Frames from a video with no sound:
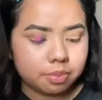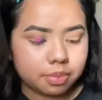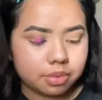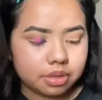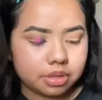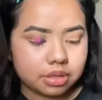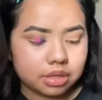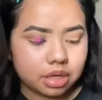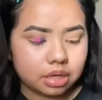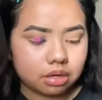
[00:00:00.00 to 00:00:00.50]

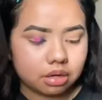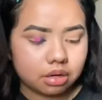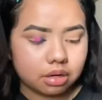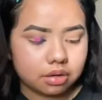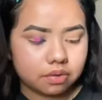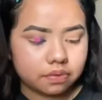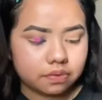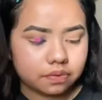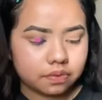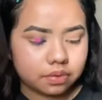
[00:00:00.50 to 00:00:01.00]
I'm
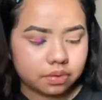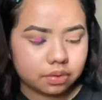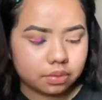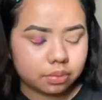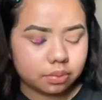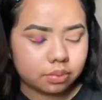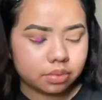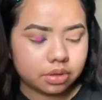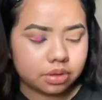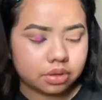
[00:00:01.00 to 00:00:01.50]
wiping off the
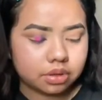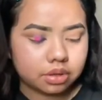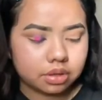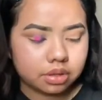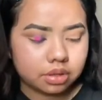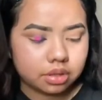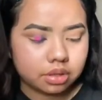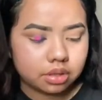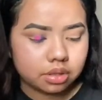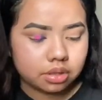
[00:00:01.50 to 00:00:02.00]
same
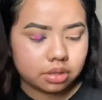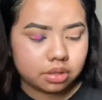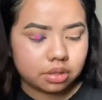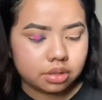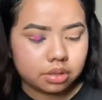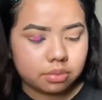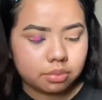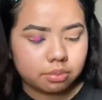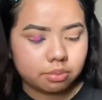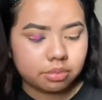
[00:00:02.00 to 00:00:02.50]
brush I
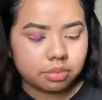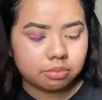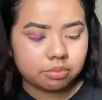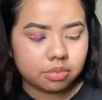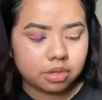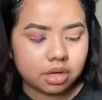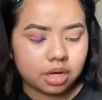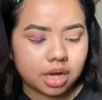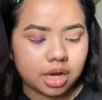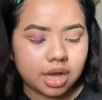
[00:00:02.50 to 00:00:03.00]
used to
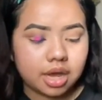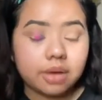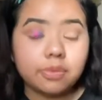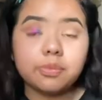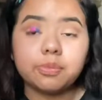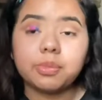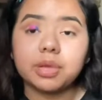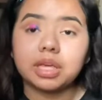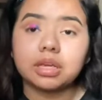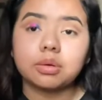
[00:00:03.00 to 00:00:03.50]
continue
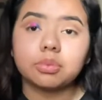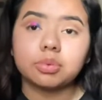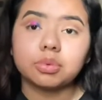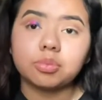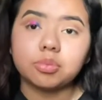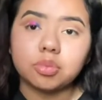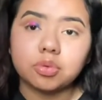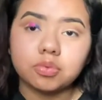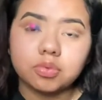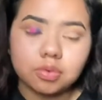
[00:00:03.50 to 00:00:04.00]
on
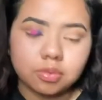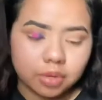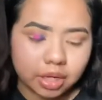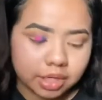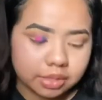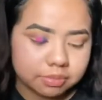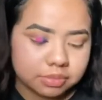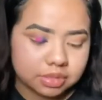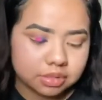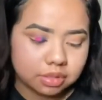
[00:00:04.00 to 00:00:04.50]
with my
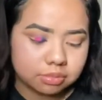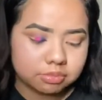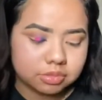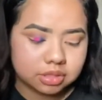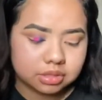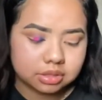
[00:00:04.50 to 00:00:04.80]
next color.